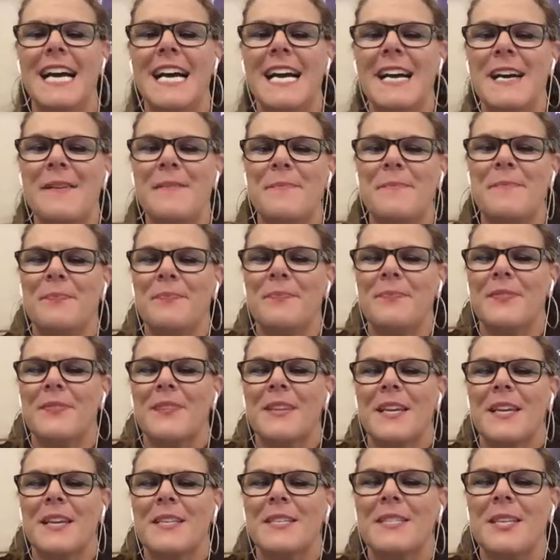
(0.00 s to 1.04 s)
Um,
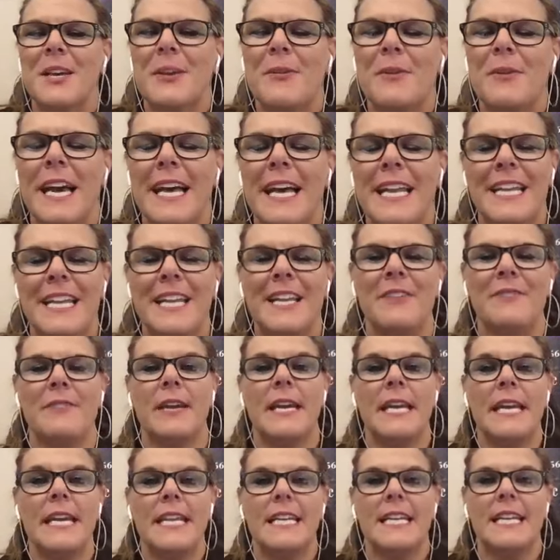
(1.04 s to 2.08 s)
so at any
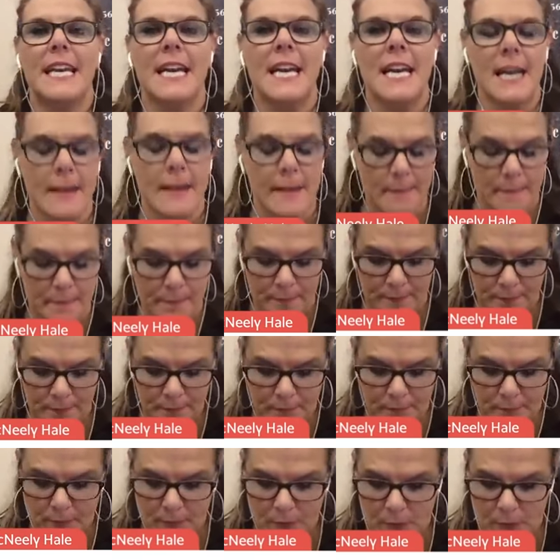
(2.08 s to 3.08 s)
rate, um,